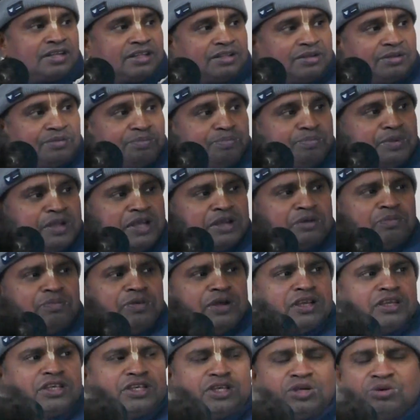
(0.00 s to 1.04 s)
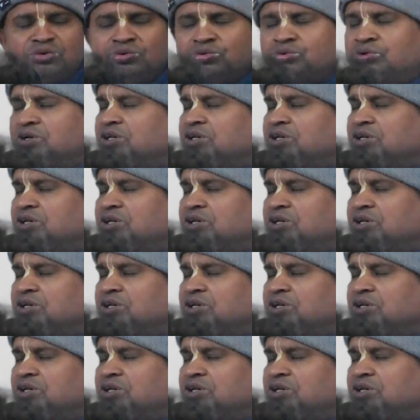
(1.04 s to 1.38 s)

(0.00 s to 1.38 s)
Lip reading: A big queue